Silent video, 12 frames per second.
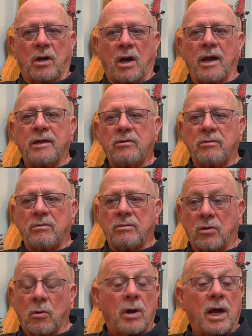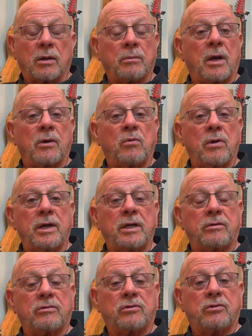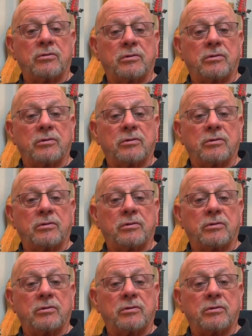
I go out of my way to